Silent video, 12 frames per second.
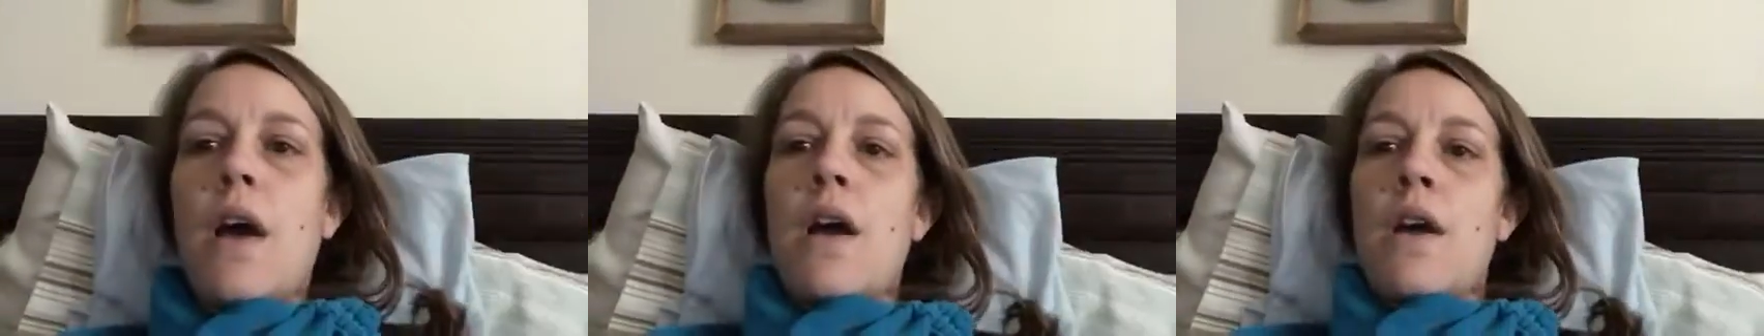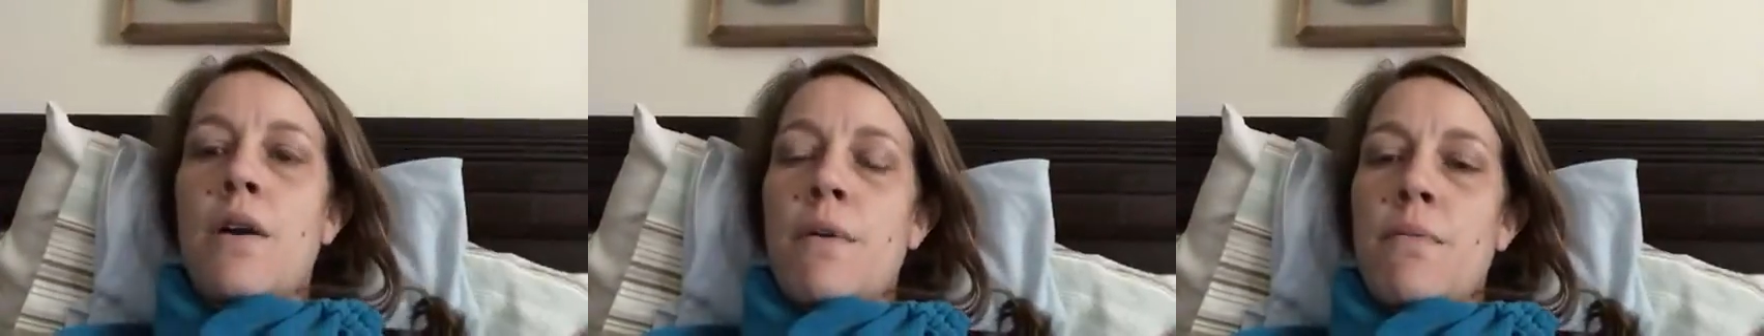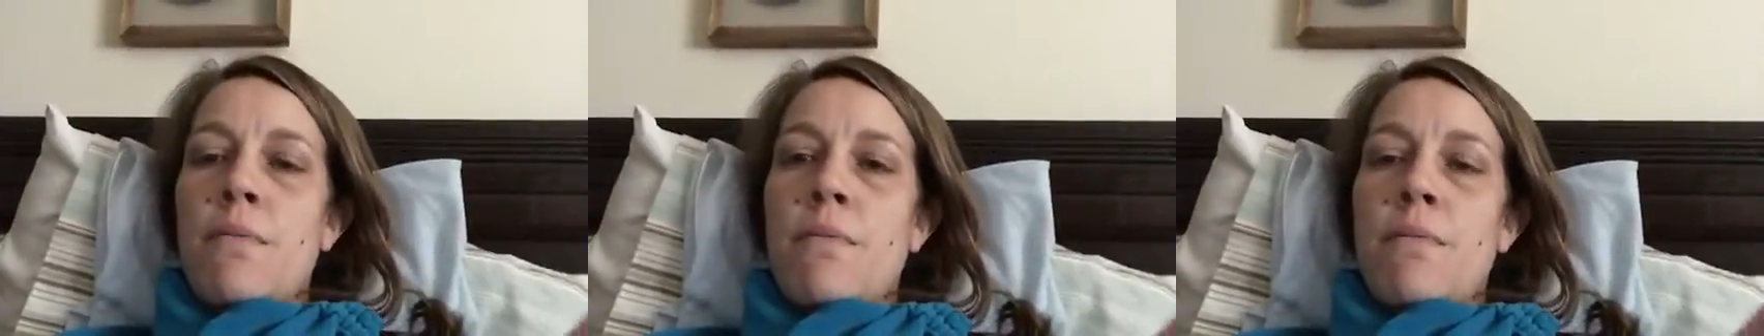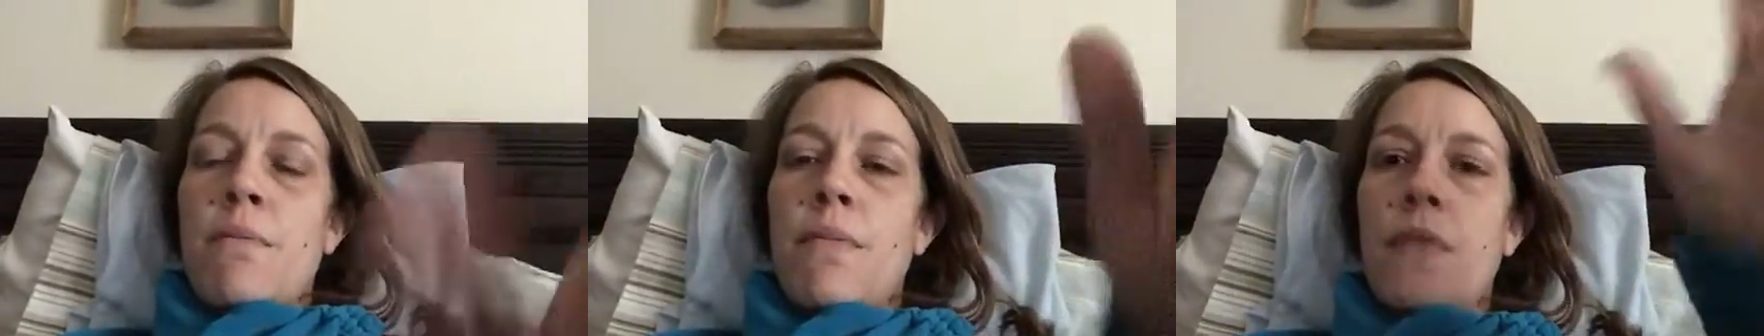
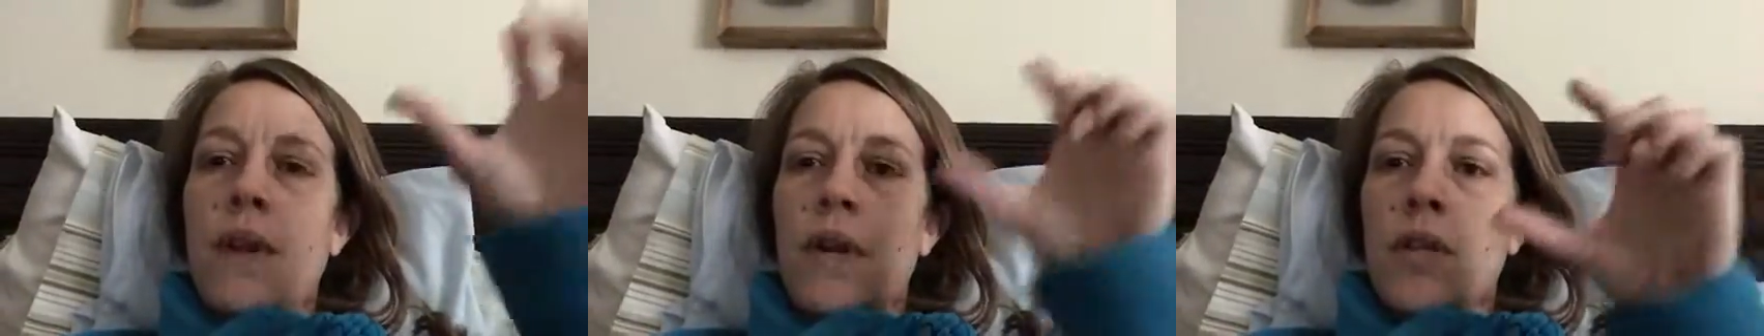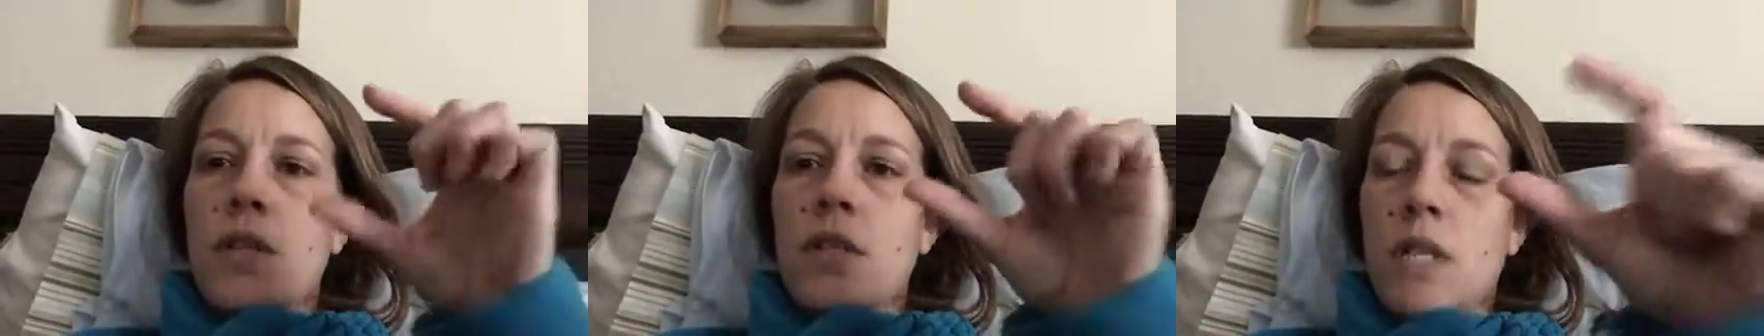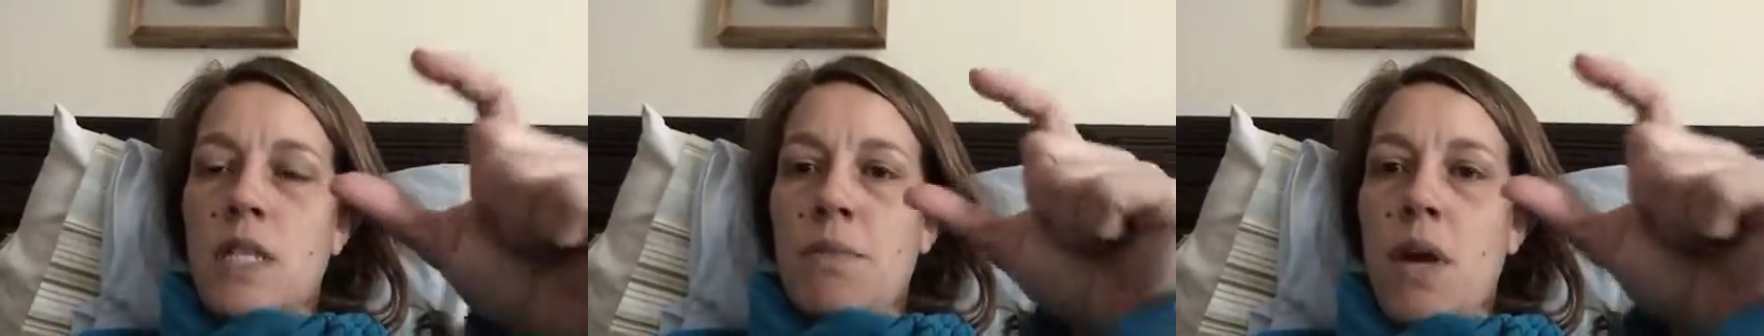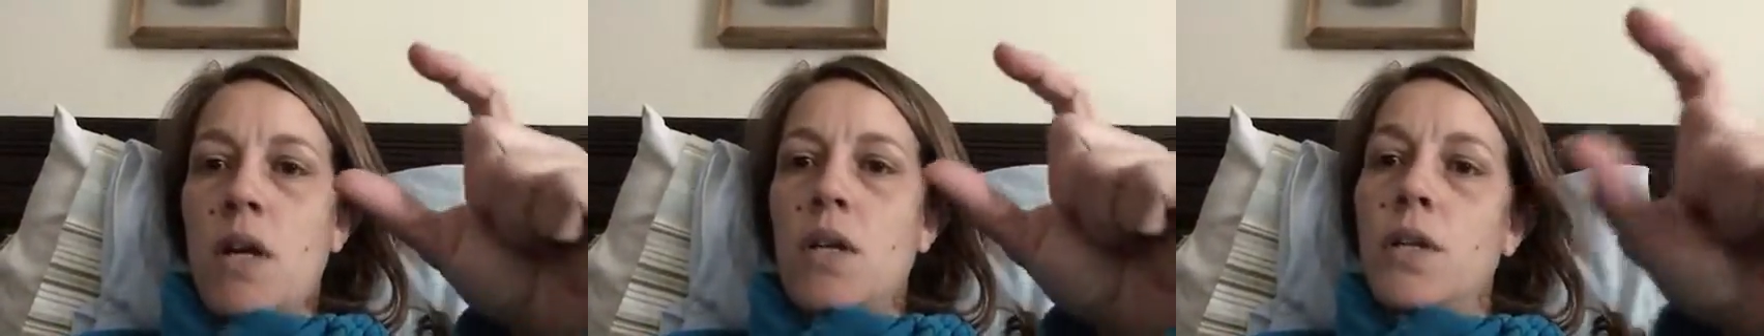um, there's a
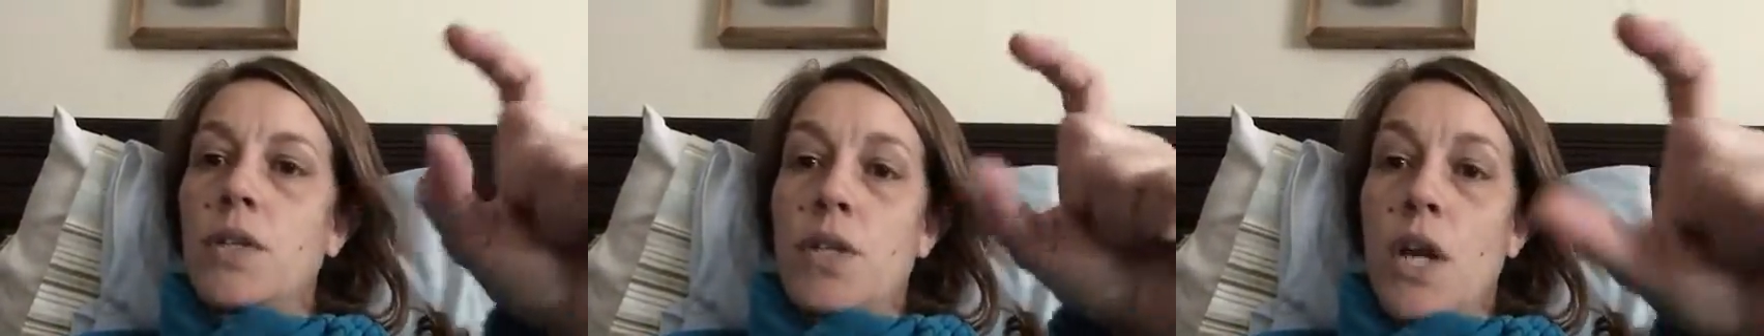spot called